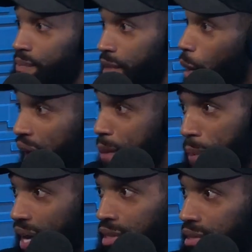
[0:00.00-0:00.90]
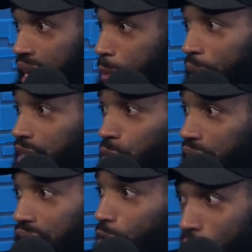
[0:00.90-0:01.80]
No Apex. Apex
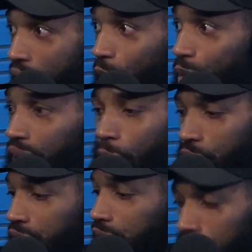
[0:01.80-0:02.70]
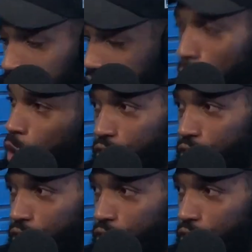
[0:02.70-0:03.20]
wasn't around. It was over.